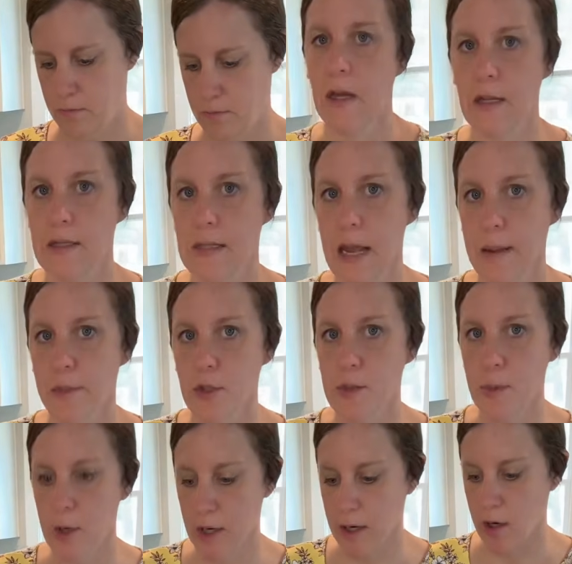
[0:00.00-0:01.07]
a
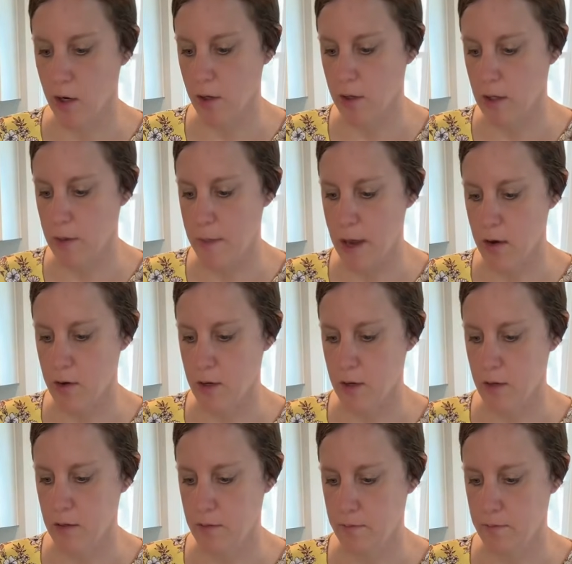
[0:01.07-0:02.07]
tablespoon of garlic powder,